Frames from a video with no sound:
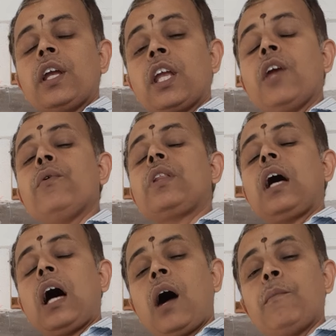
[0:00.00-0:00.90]
give
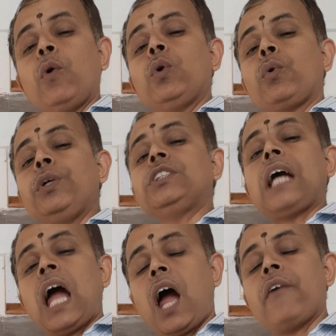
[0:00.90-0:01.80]
the amount which
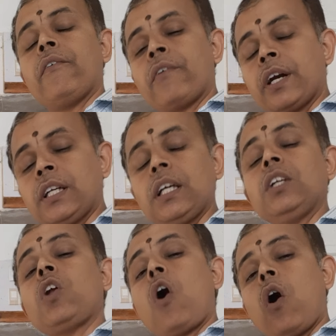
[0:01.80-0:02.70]
have
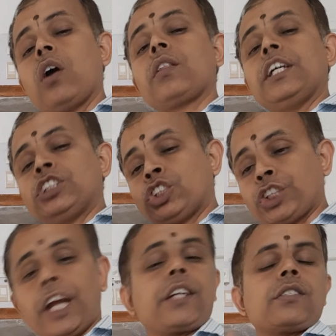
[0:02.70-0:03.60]
written on the
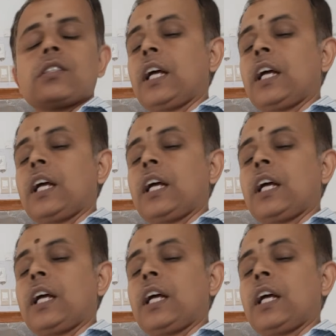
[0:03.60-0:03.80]
checks.